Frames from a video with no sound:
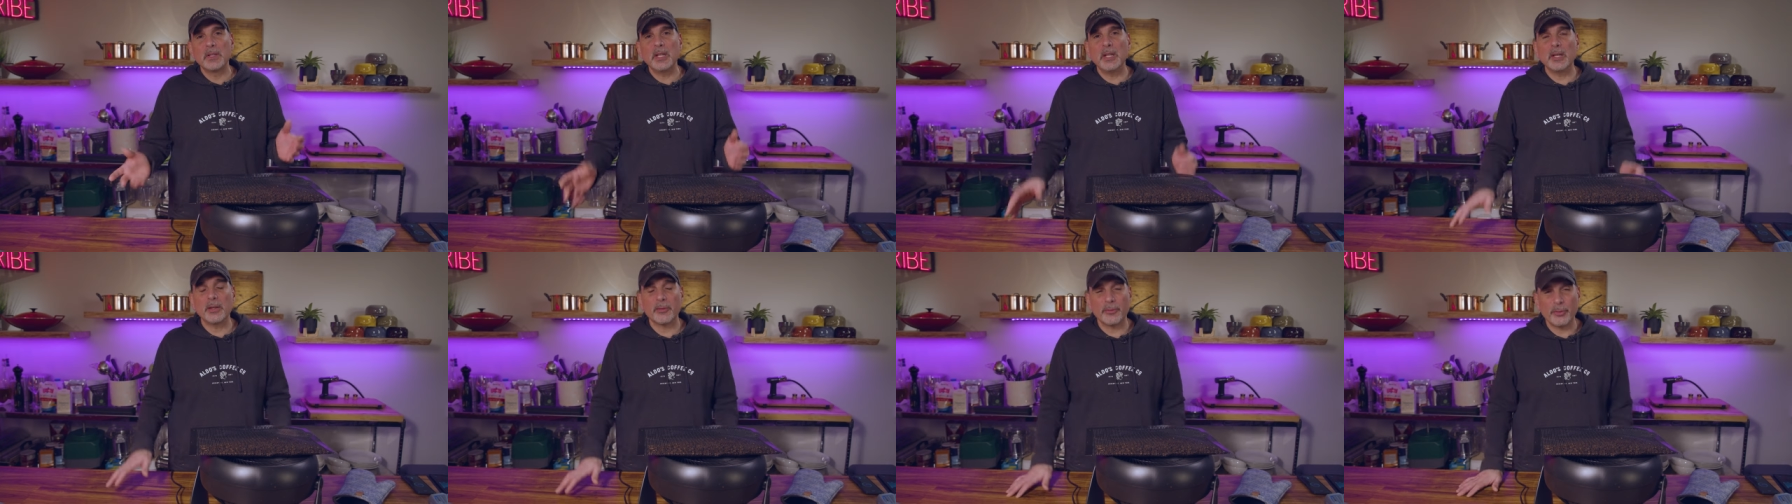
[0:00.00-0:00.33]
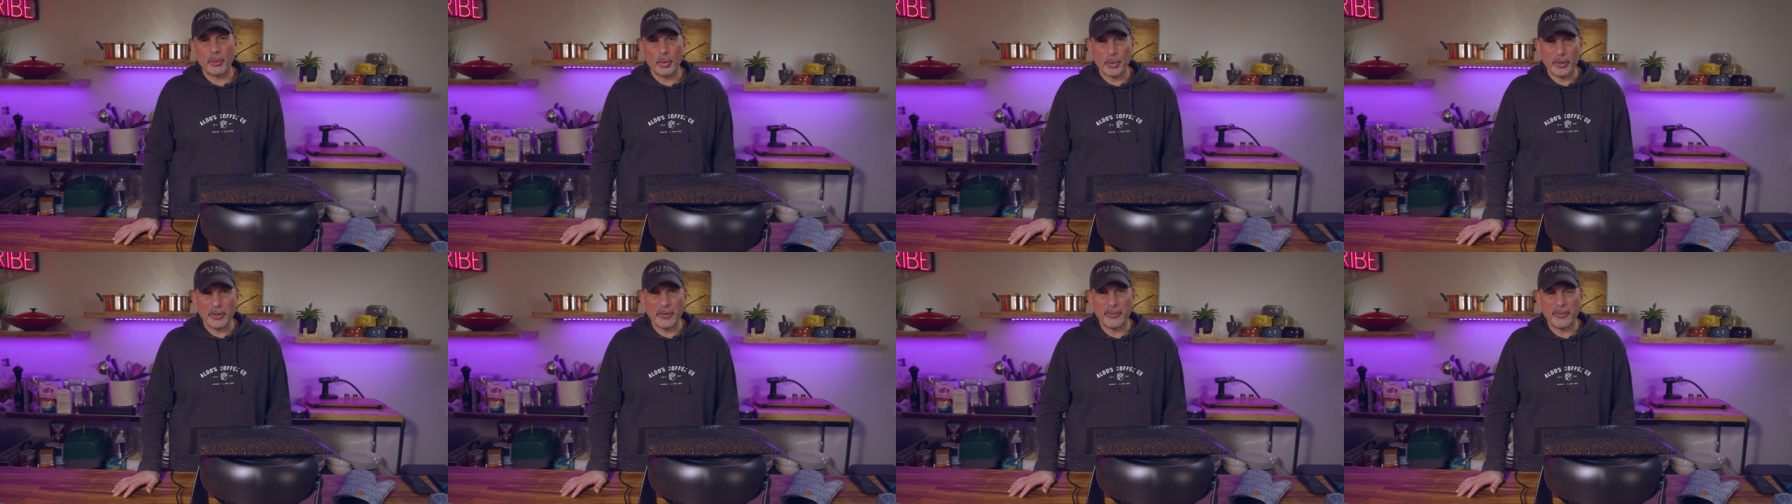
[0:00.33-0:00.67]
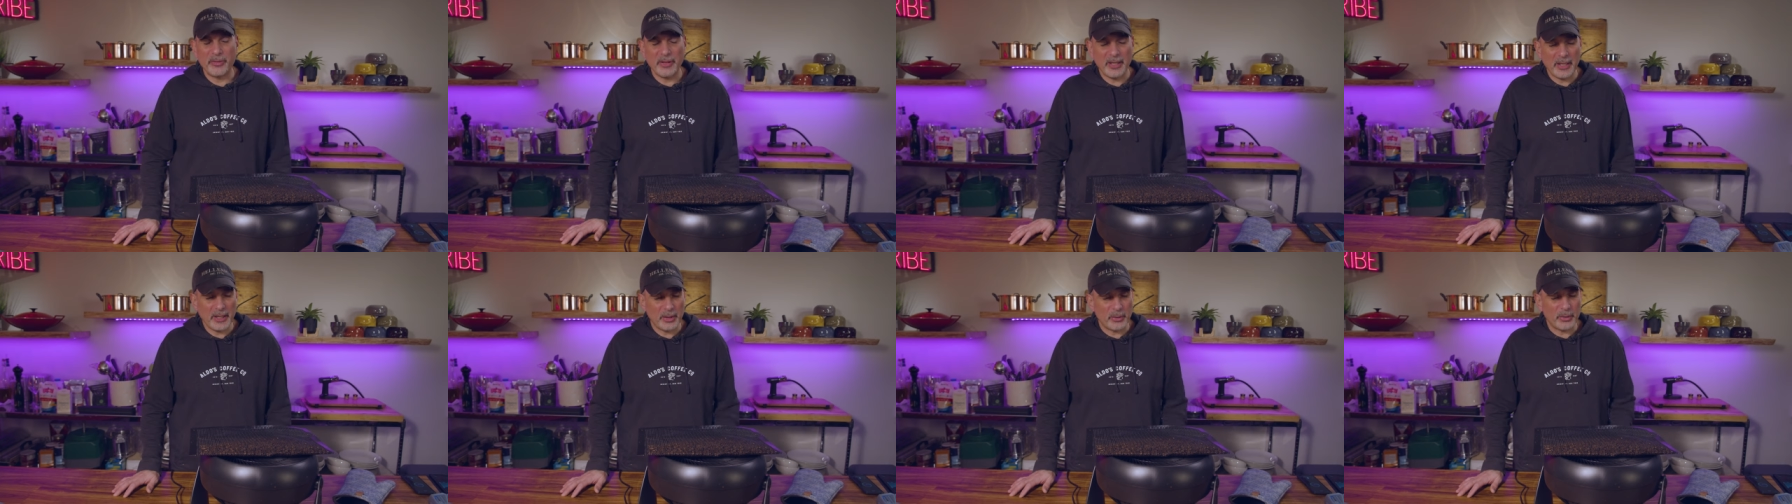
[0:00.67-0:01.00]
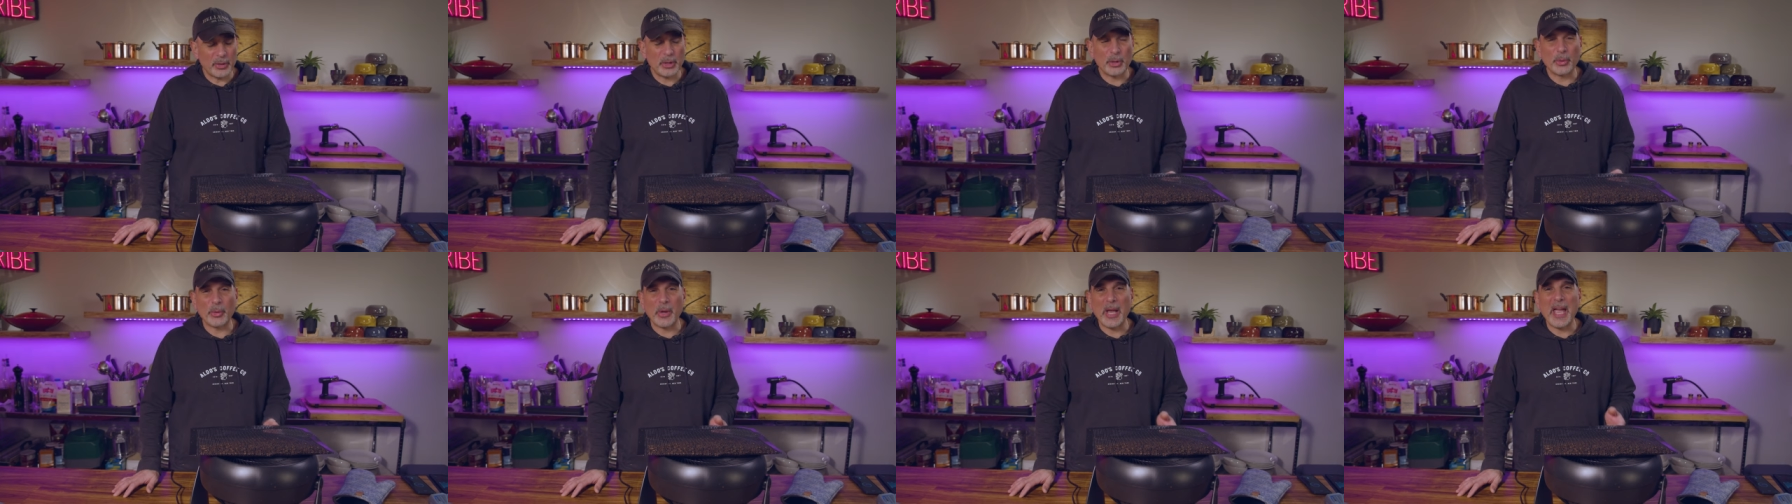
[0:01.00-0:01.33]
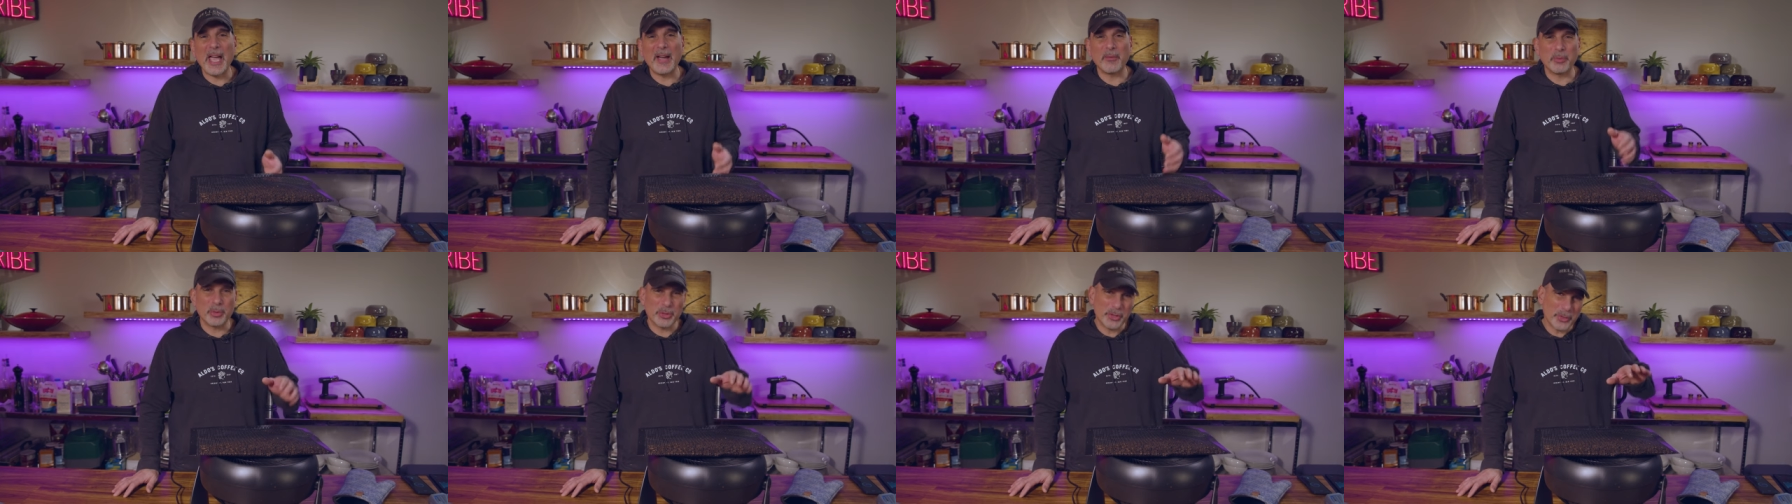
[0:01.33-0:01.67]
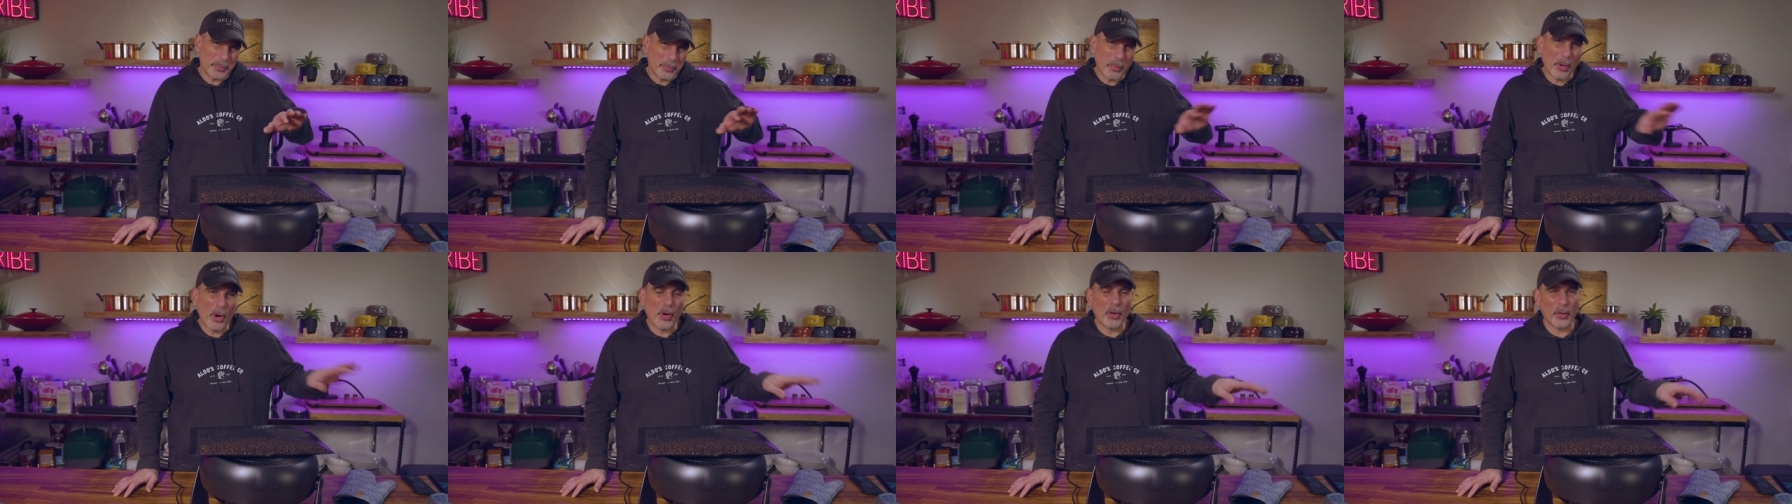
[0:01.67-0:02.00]
Can't afford the fan or you don't have one,
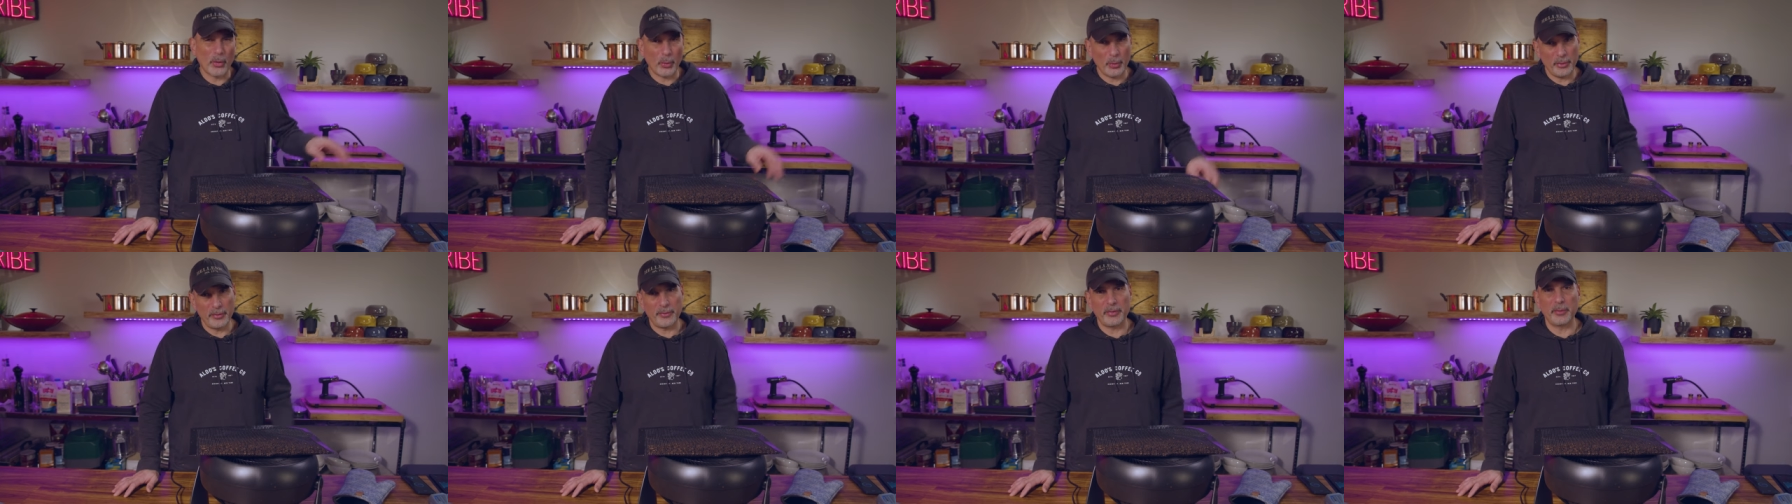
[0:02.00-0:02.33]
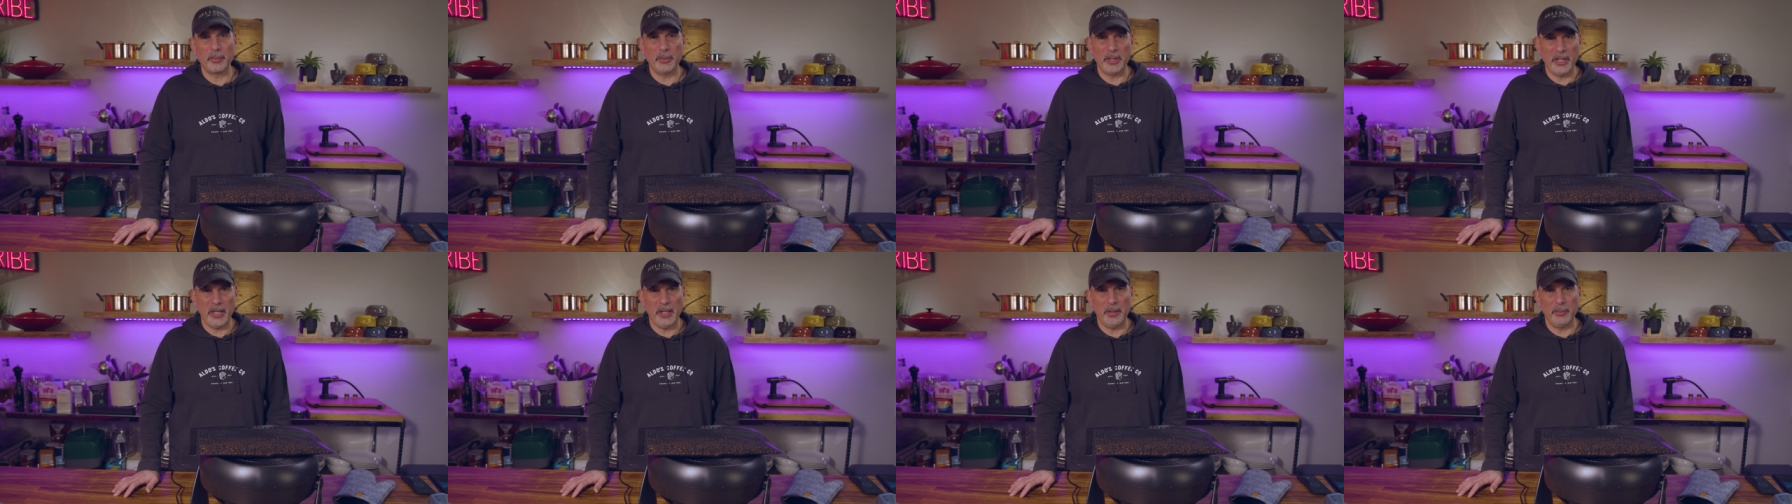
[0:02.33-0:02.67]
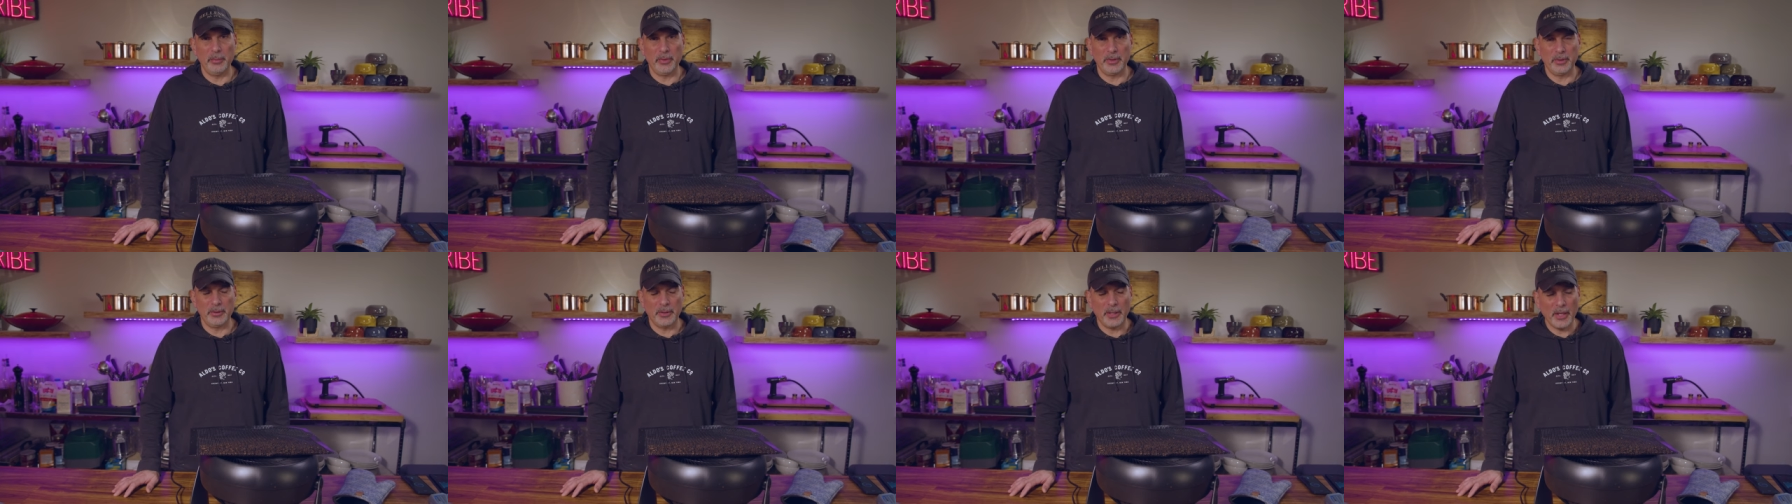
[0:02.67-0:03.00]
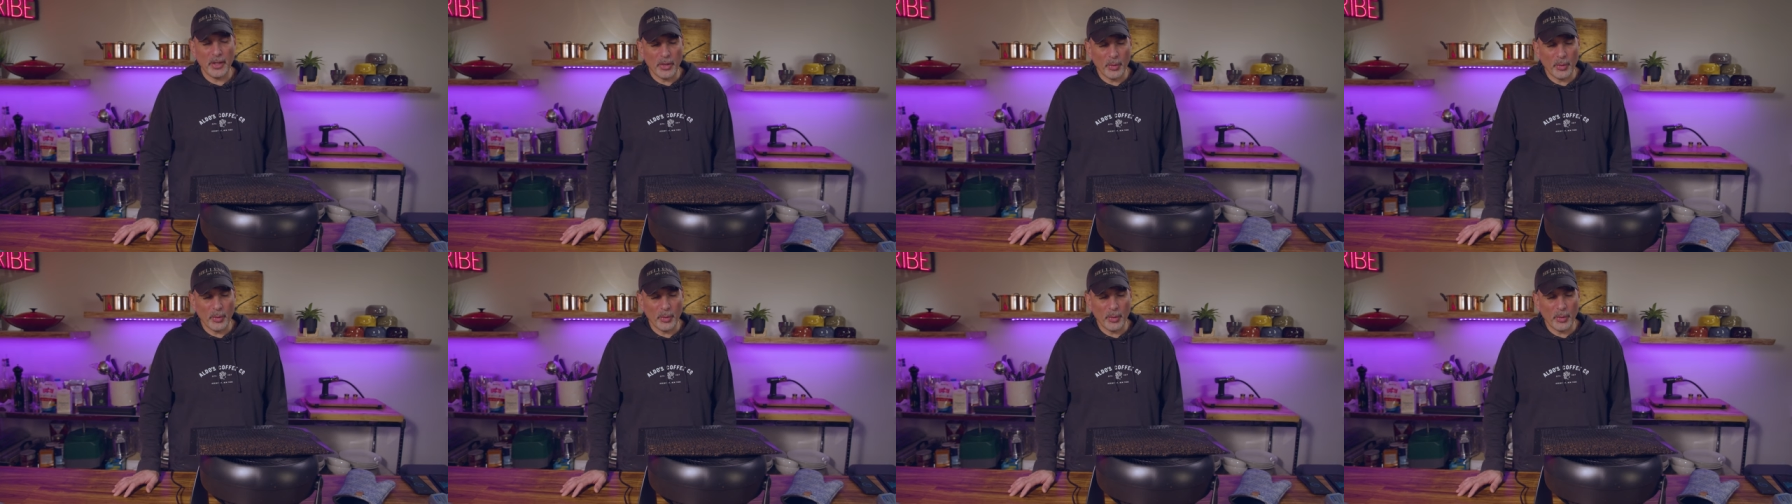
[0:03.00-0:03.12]
just borrow one from a neighbor.